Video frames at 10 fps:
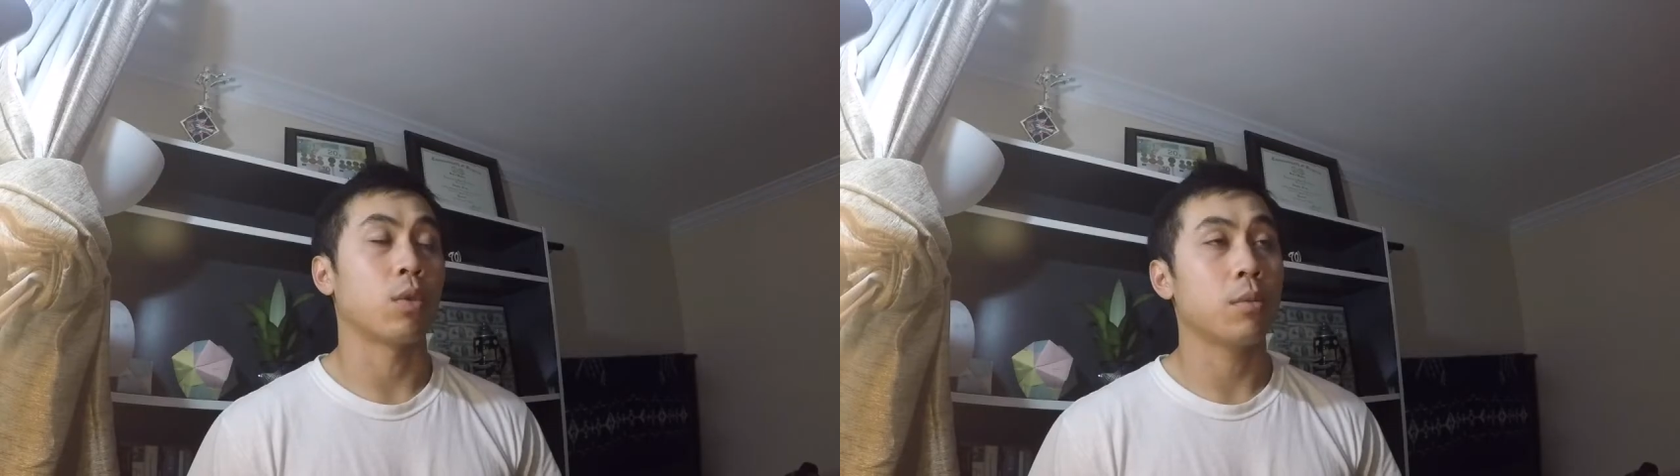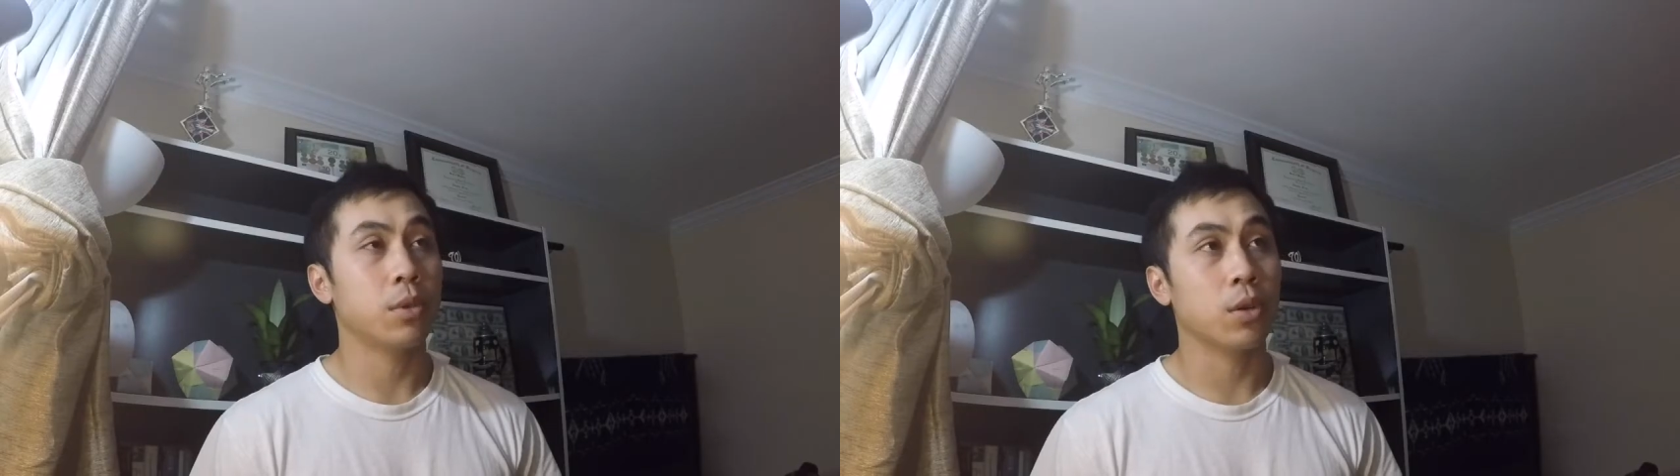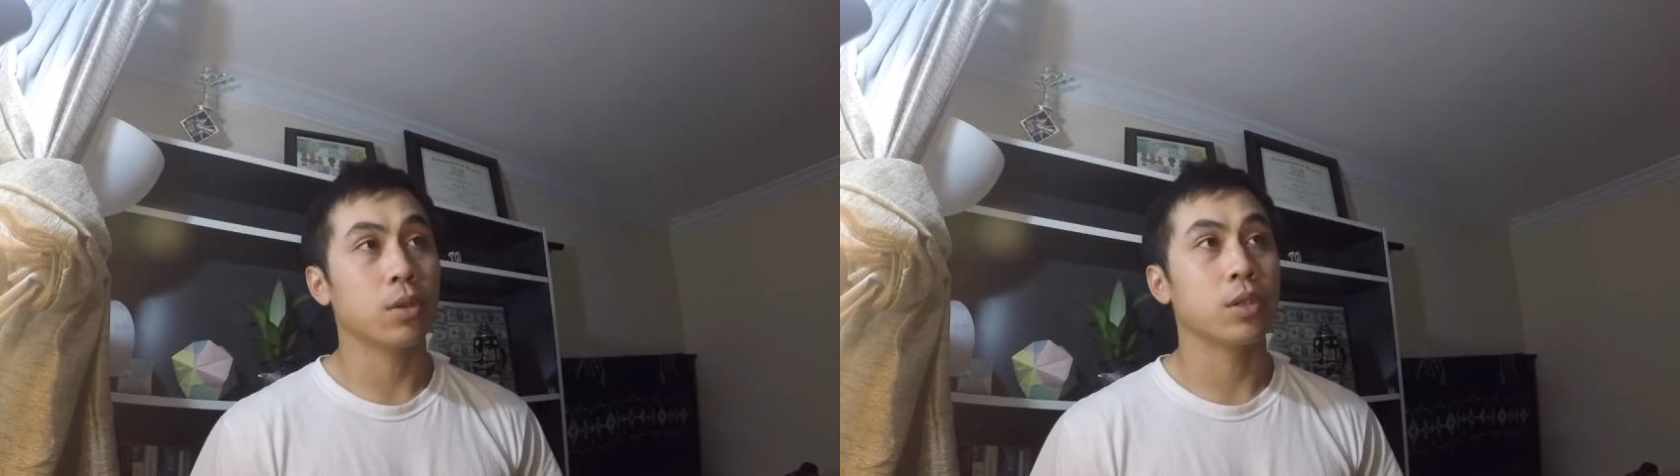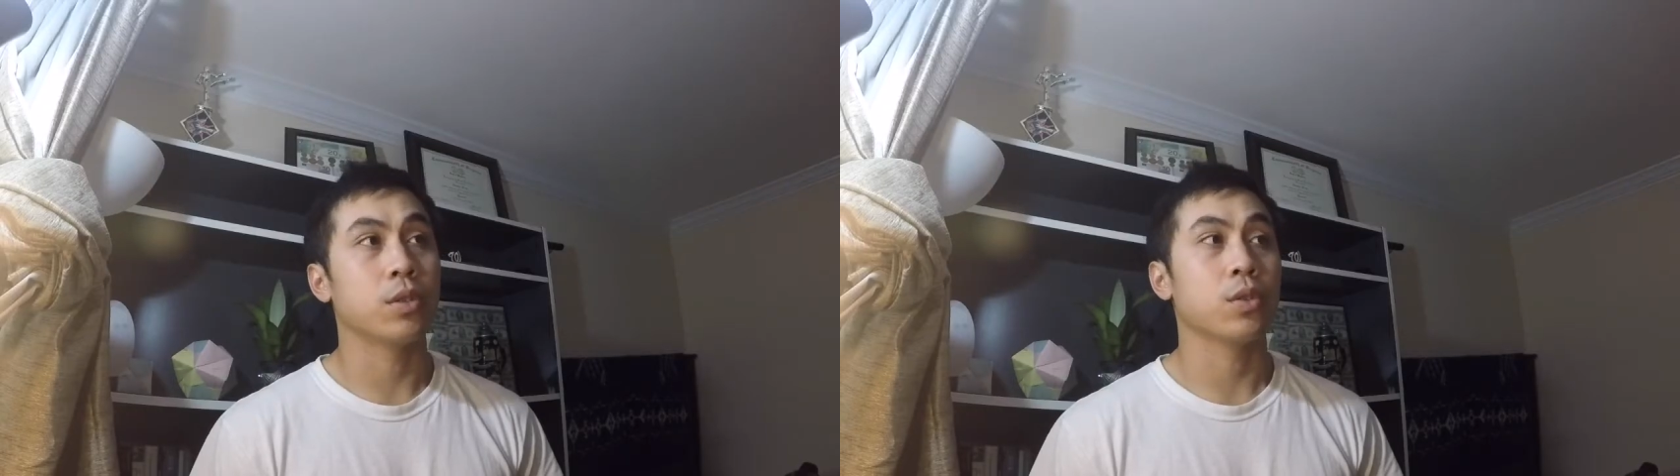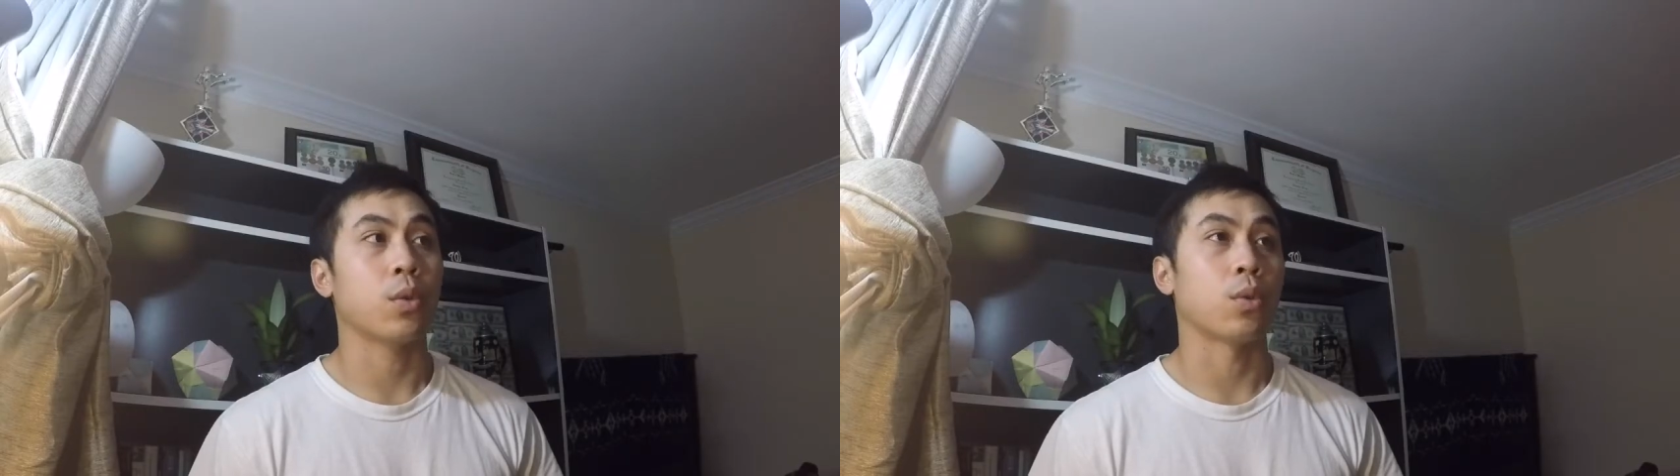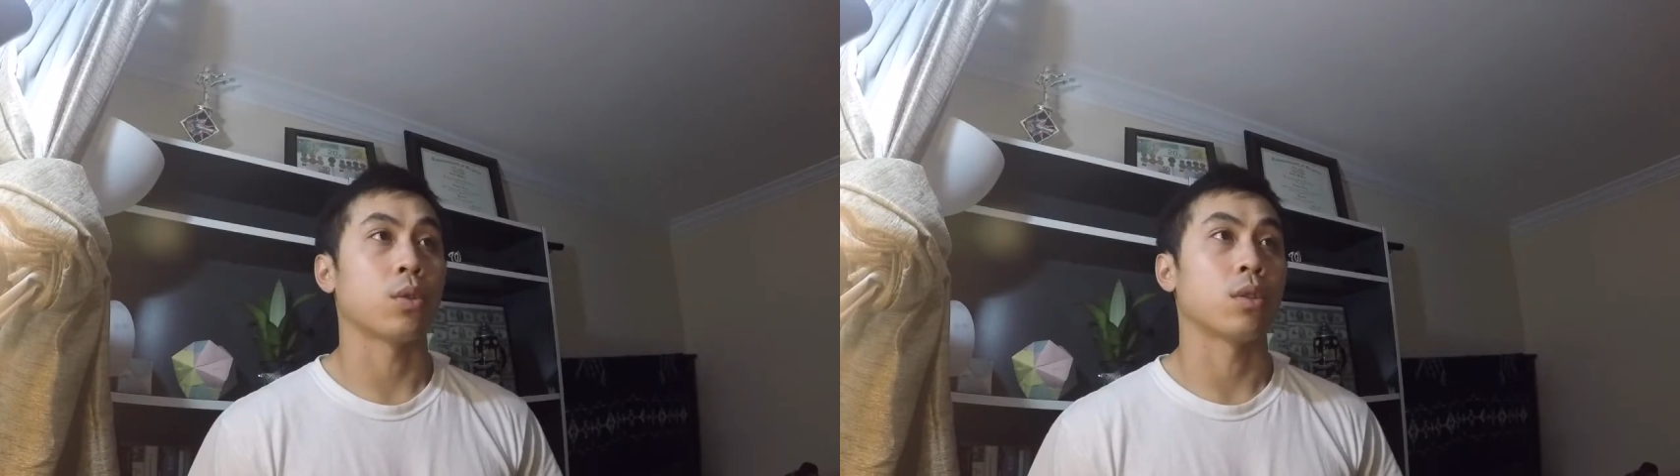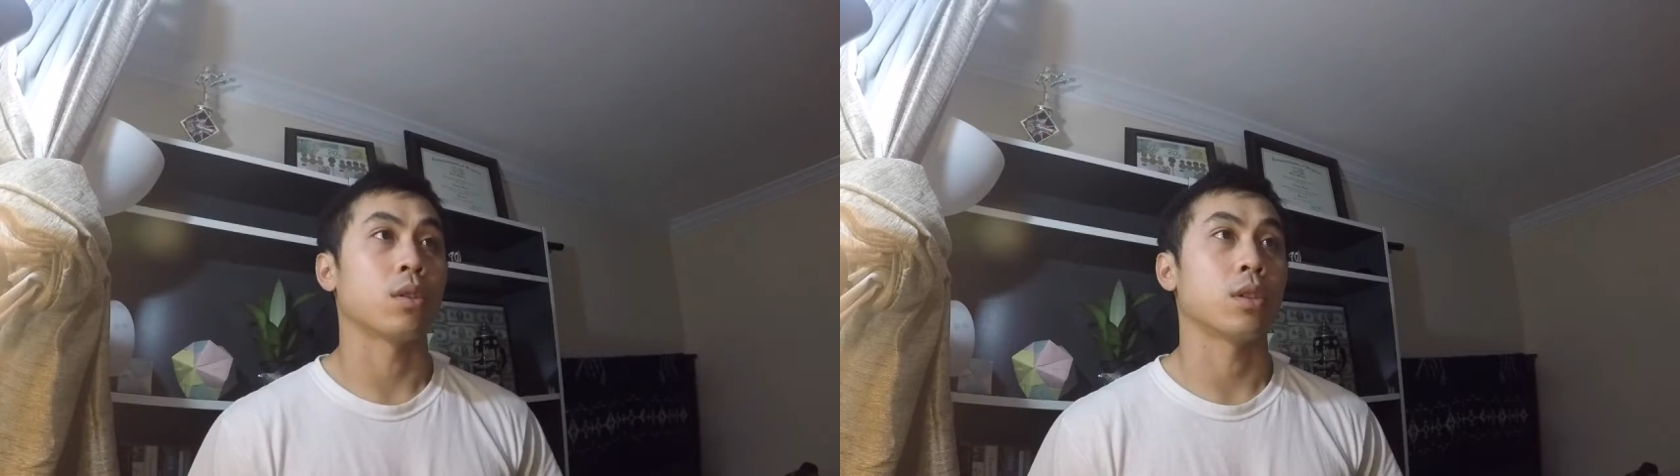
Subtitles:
web tokens or